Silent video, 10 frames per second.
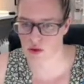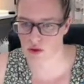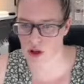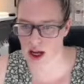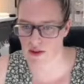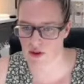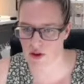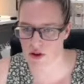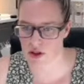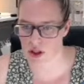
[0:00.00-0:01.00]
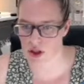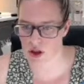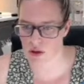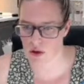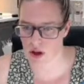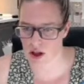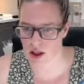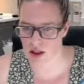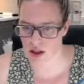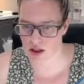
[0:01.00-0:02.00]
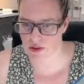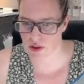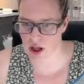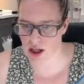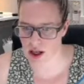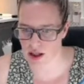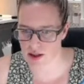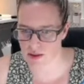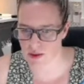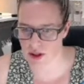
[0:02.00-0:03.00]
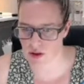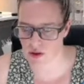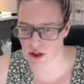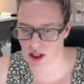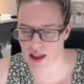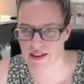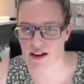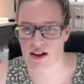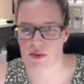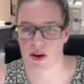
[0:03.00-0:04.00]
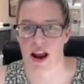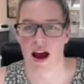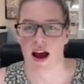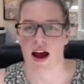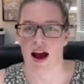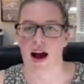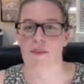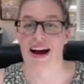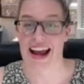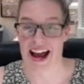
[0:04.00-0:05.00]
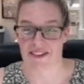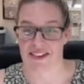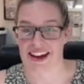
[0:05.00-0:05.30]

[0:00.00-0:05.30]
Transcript: have you looked at the new online exclusive early items we can order, like the garden one? I have. That